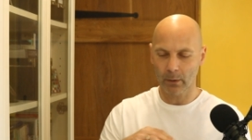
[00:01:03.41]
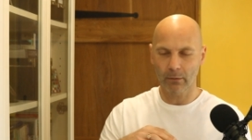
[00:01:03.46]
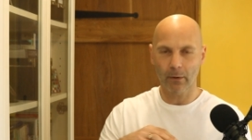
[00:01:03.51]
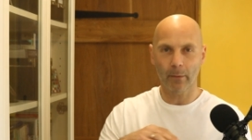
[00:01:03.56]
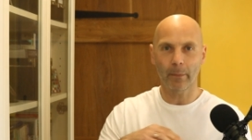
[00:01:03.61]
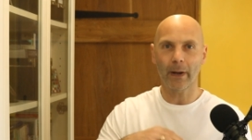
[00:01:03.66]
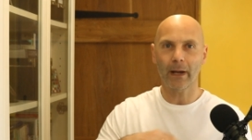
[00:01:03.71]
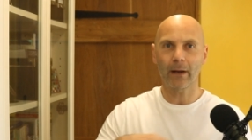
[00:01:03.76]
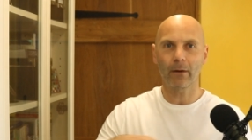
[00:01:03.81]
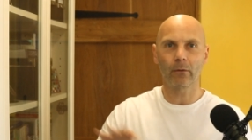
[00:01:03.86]
were
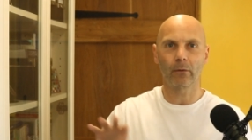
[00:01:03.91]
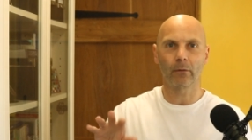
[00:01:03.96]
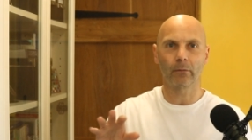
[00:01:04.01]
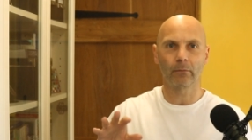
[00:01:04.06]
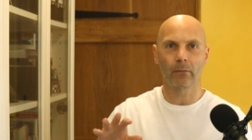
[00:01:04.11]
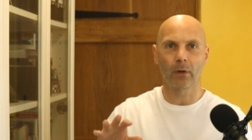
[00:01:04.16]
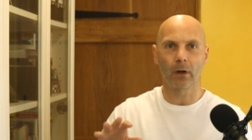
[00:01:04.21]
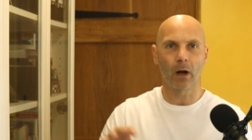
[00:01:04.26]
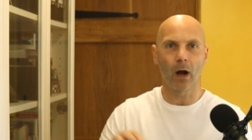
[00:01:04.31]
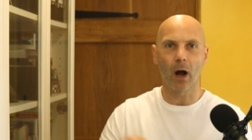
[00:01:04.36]

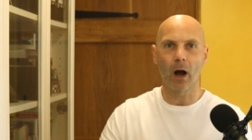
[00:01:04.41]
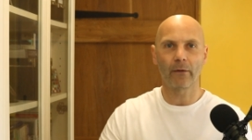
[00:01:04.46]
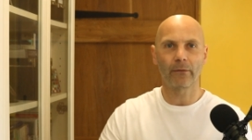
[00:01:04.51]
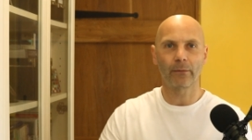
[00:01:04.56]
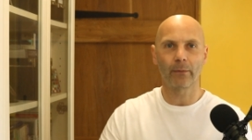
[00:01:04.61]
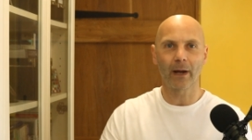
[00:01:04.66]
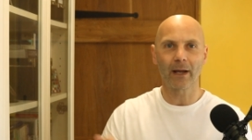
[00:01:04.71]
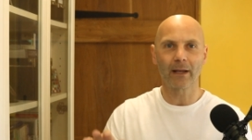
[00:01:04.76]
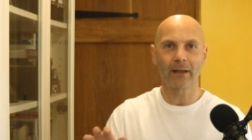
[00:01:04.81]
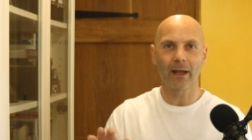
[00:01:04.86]
about
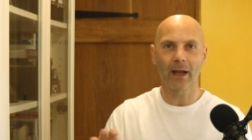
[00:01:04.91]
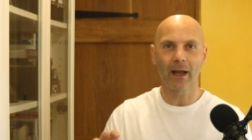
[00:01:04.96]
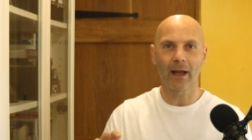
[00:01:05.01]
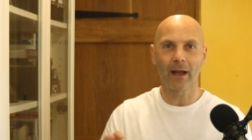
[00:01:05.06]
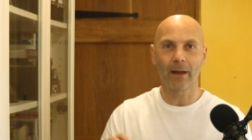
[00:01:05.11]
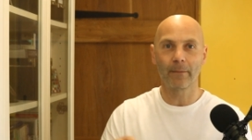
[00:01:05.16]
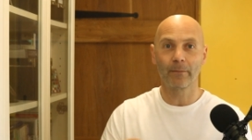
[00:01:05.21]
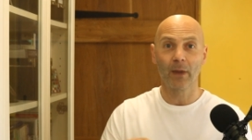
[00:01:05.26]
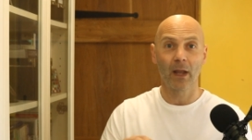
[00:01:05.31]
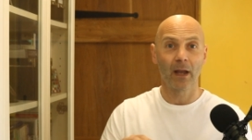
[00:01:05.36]
halfway
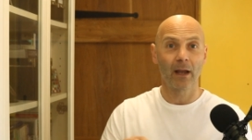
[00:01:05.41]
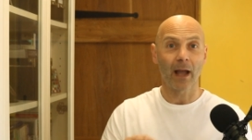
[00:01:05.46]
there,